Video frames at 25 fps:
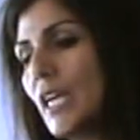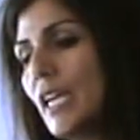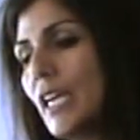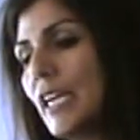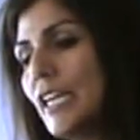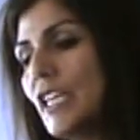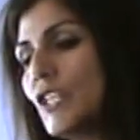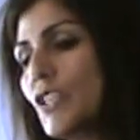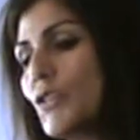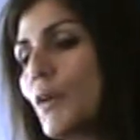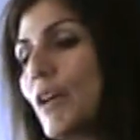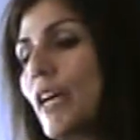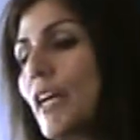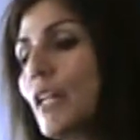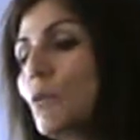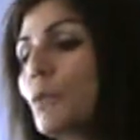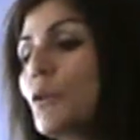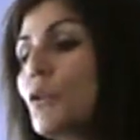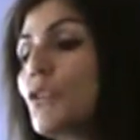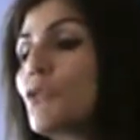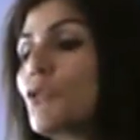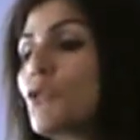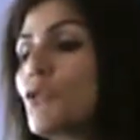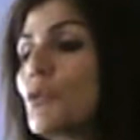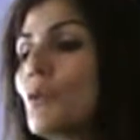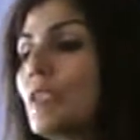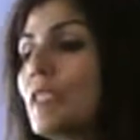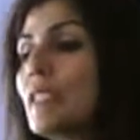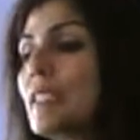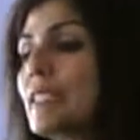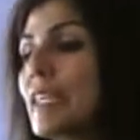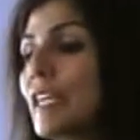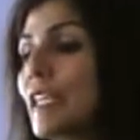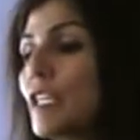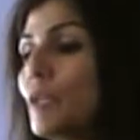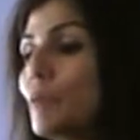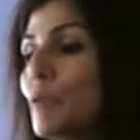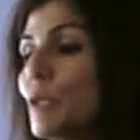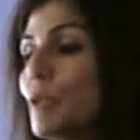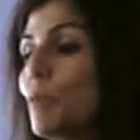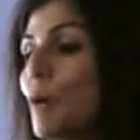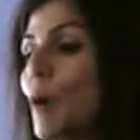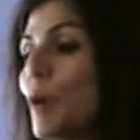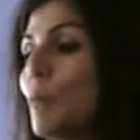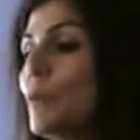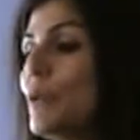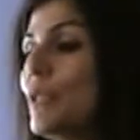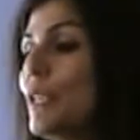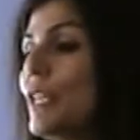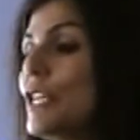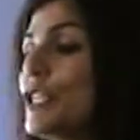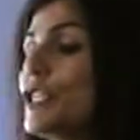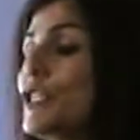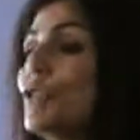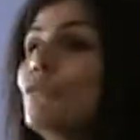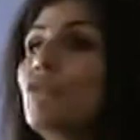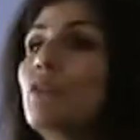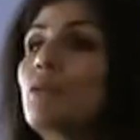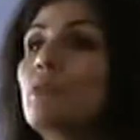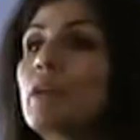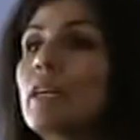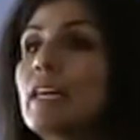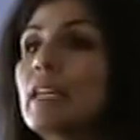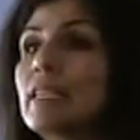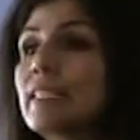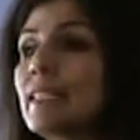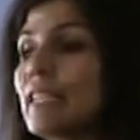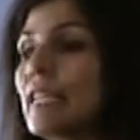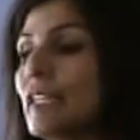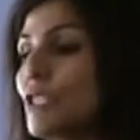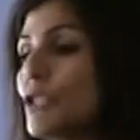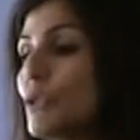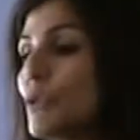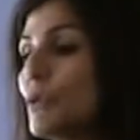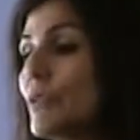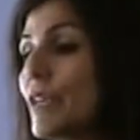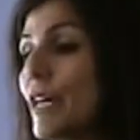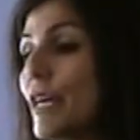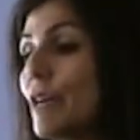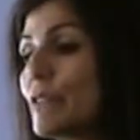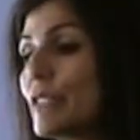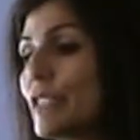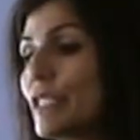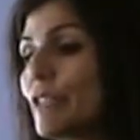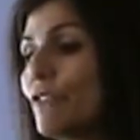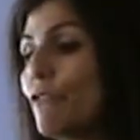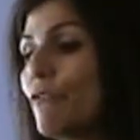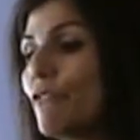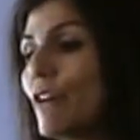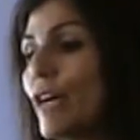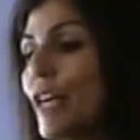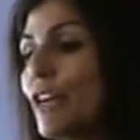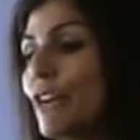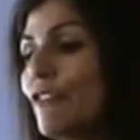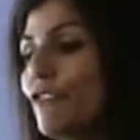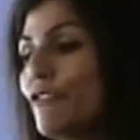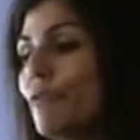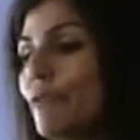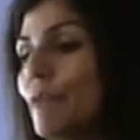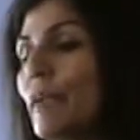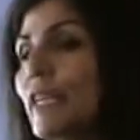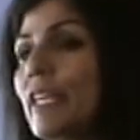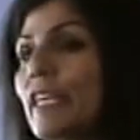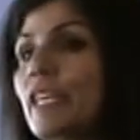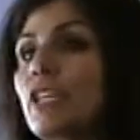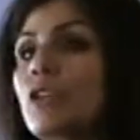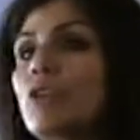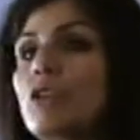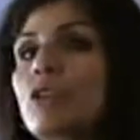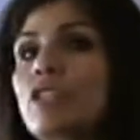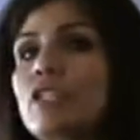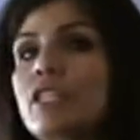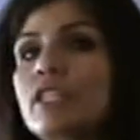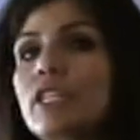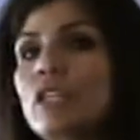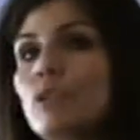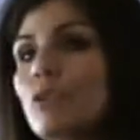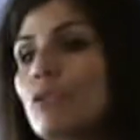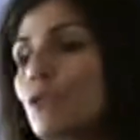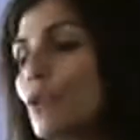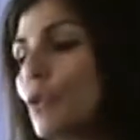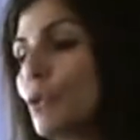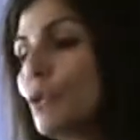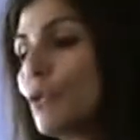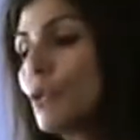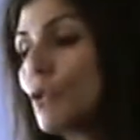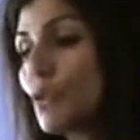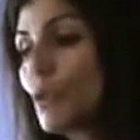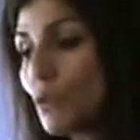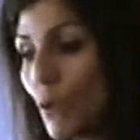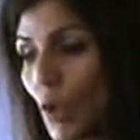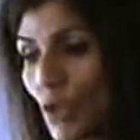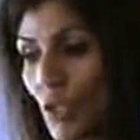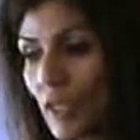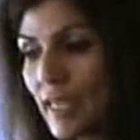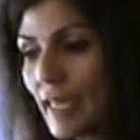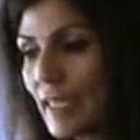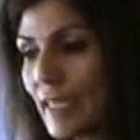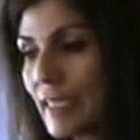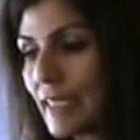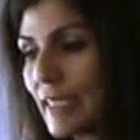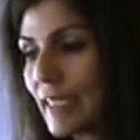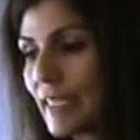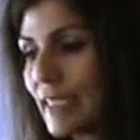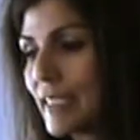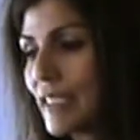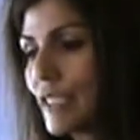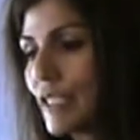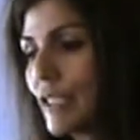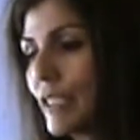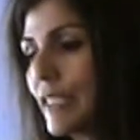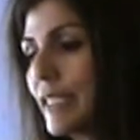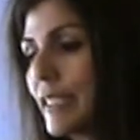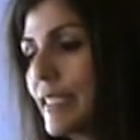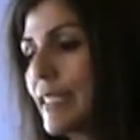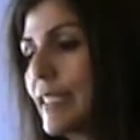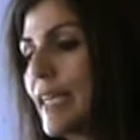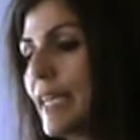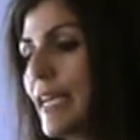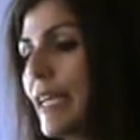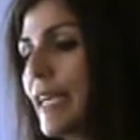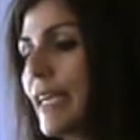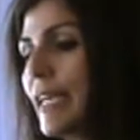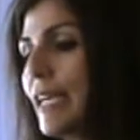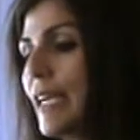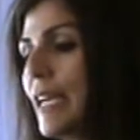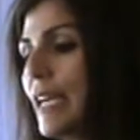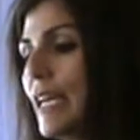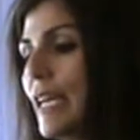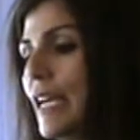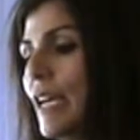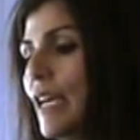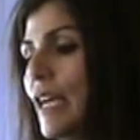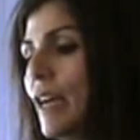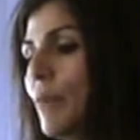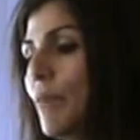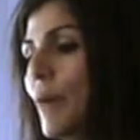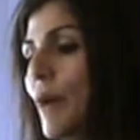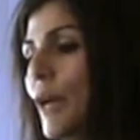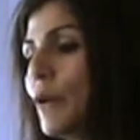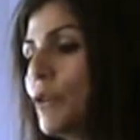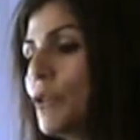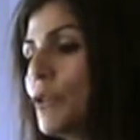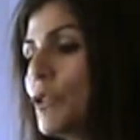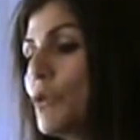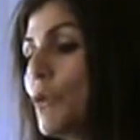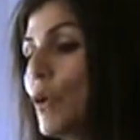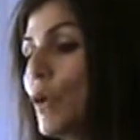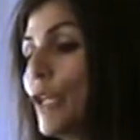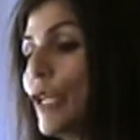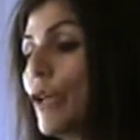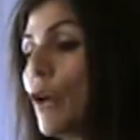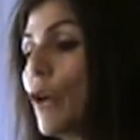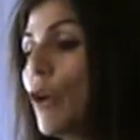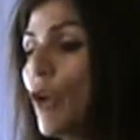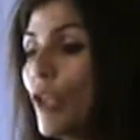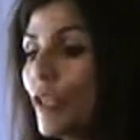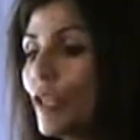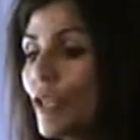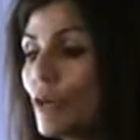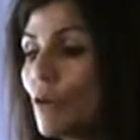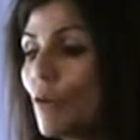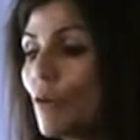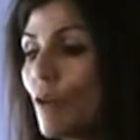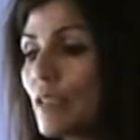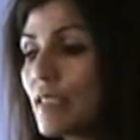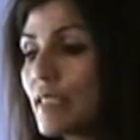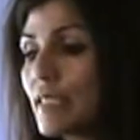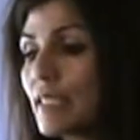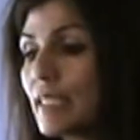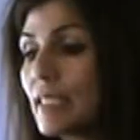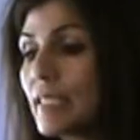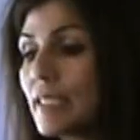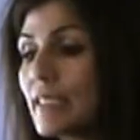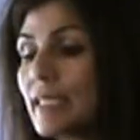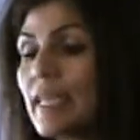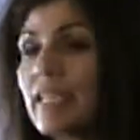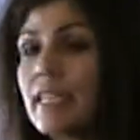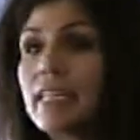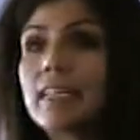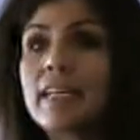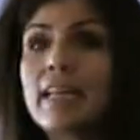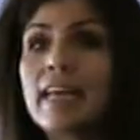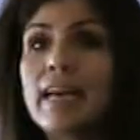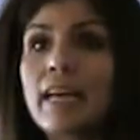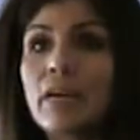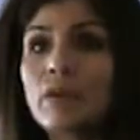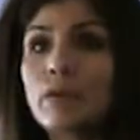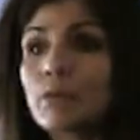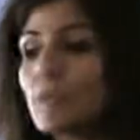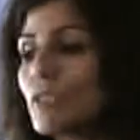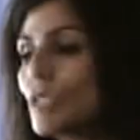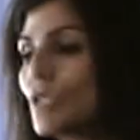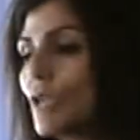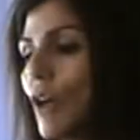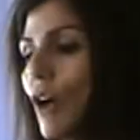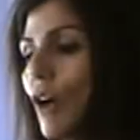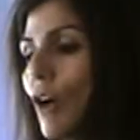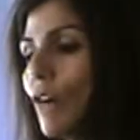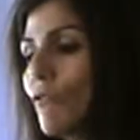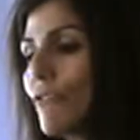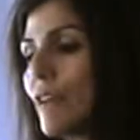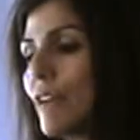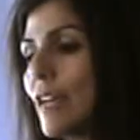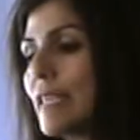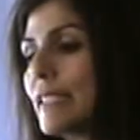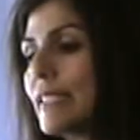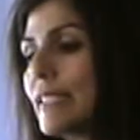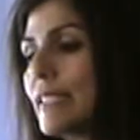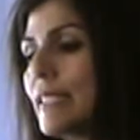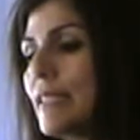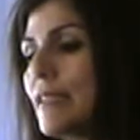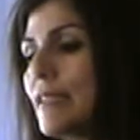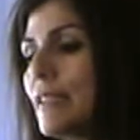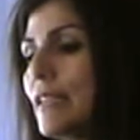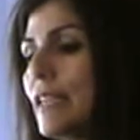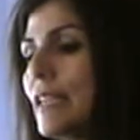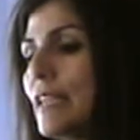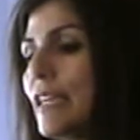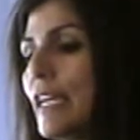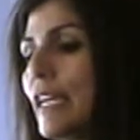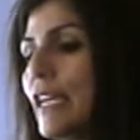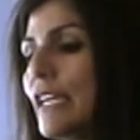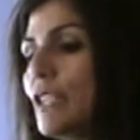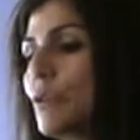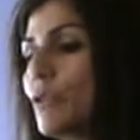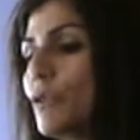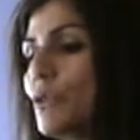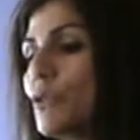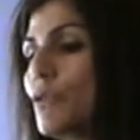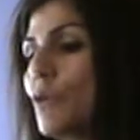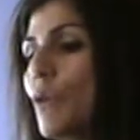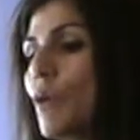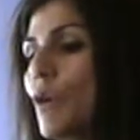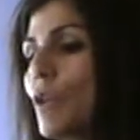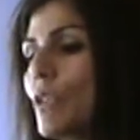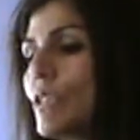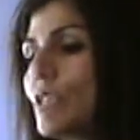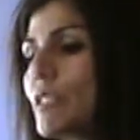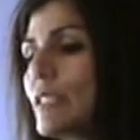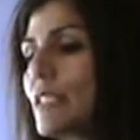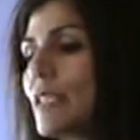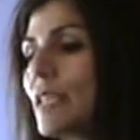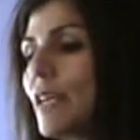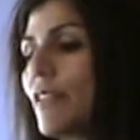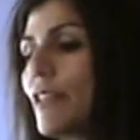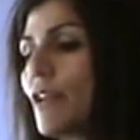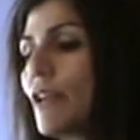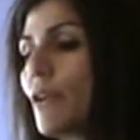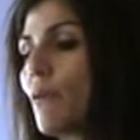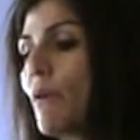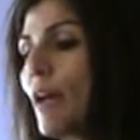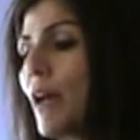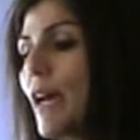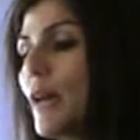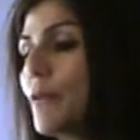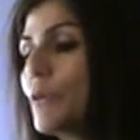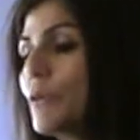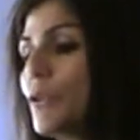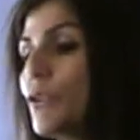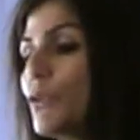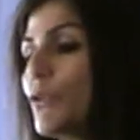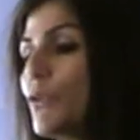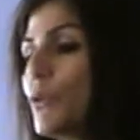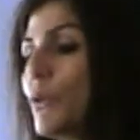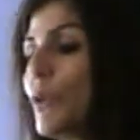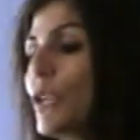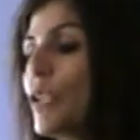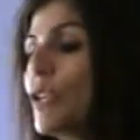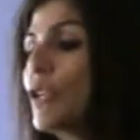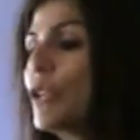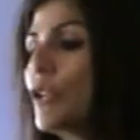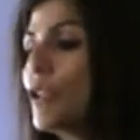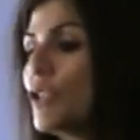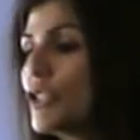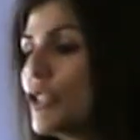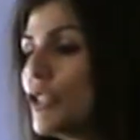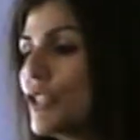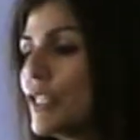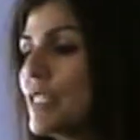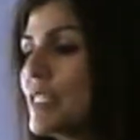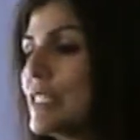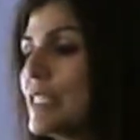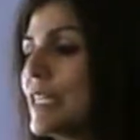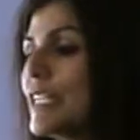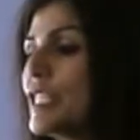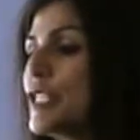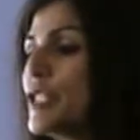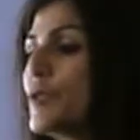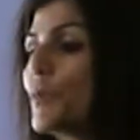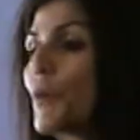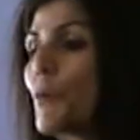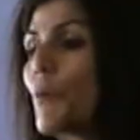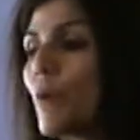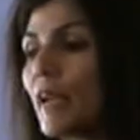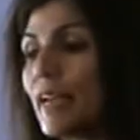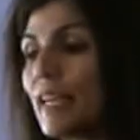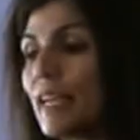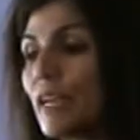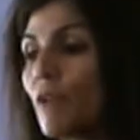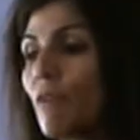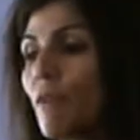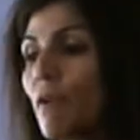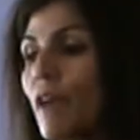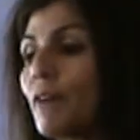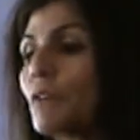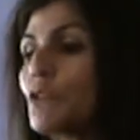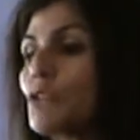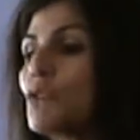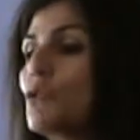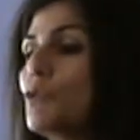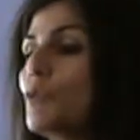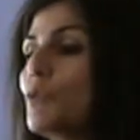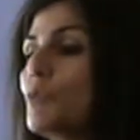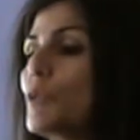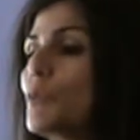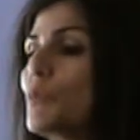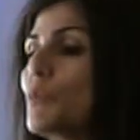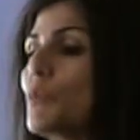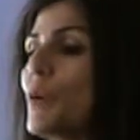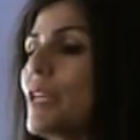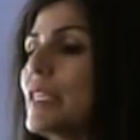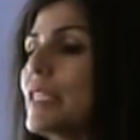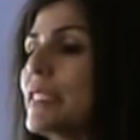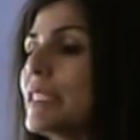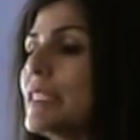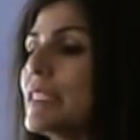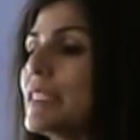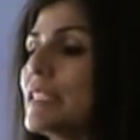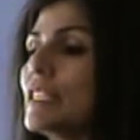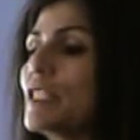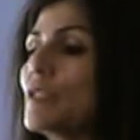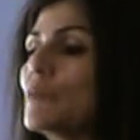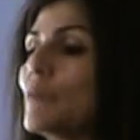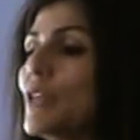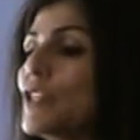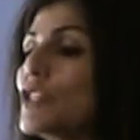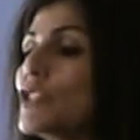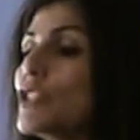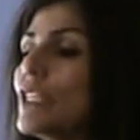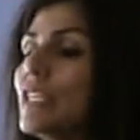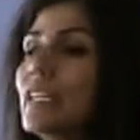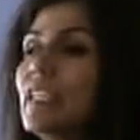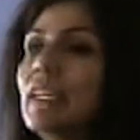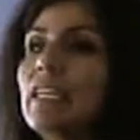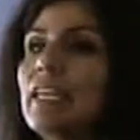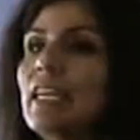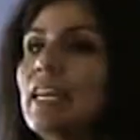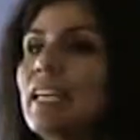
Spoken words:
Israel withdrew its settlement population from Gaza in 2005, but it continues to control Gaza until this day. By controlling all the crossings in and out of Gaza, it controls the ground through incursions and sporadic ground troops presence, especially